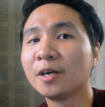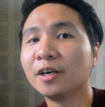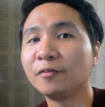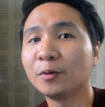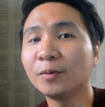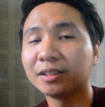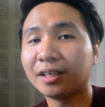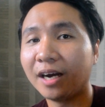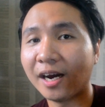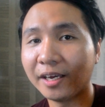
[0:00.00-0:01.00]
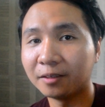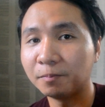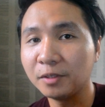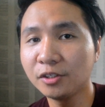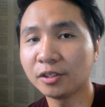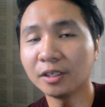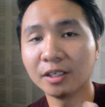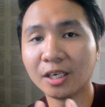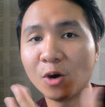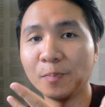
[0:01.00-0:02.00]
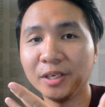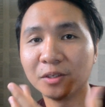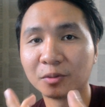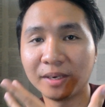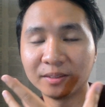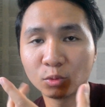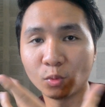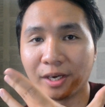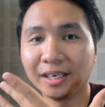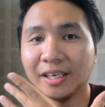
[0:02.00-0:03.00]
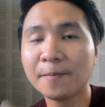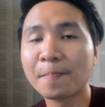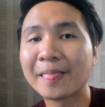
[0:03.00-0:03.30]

If you want a higher pitch, you can open your mouth widely.